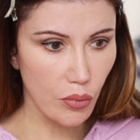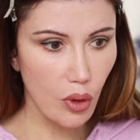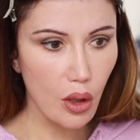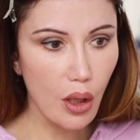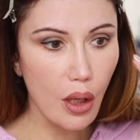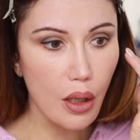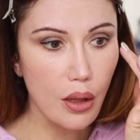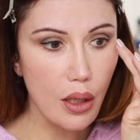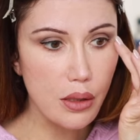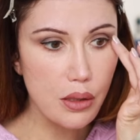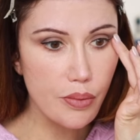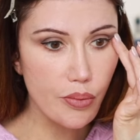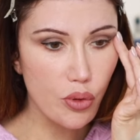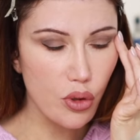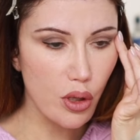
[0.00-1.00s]
Okay, that's
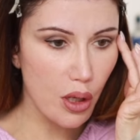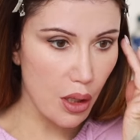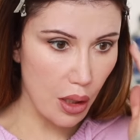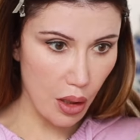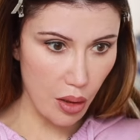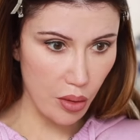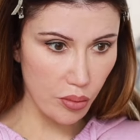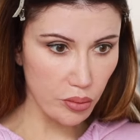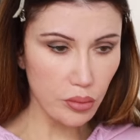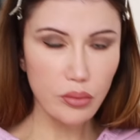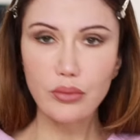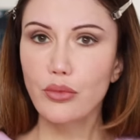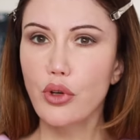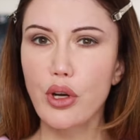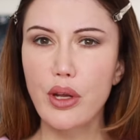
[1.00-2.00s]
pretty
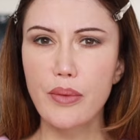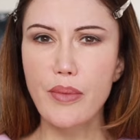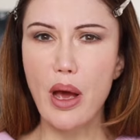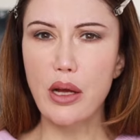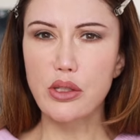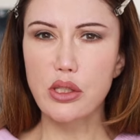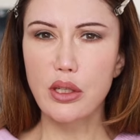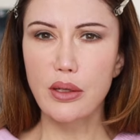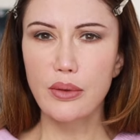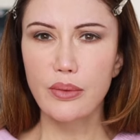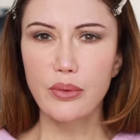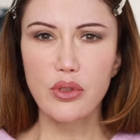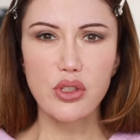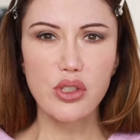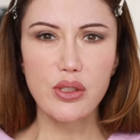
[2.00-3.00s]
matching,
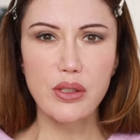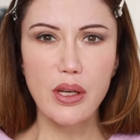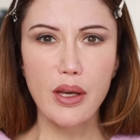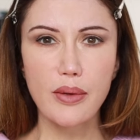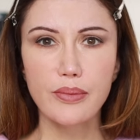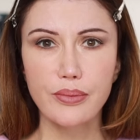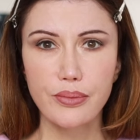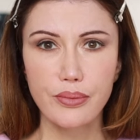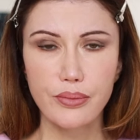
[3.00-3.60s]
wouldn't you say?